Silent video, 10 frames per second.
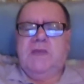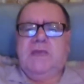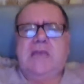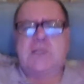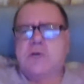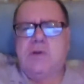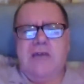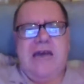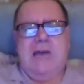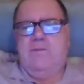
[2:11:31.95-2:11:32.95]
Yeah, there's only a
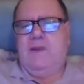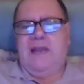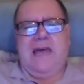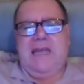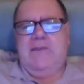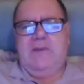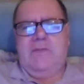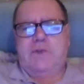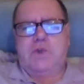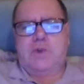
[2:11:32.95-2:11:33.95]
handful I like
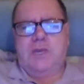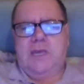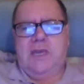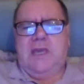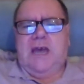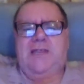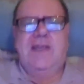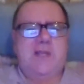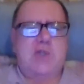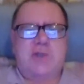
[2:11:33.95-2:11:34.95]
of Chucky. I
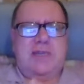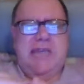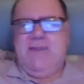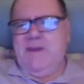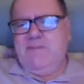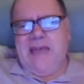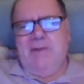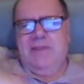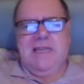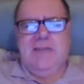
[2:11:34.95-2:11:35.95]
think they should leave him
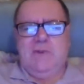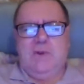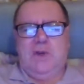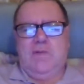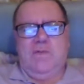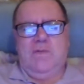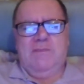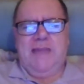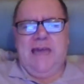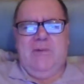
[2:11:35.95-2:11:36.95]
now. I think they've done enough of
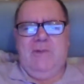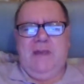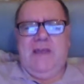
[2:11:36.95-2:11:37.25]
him now.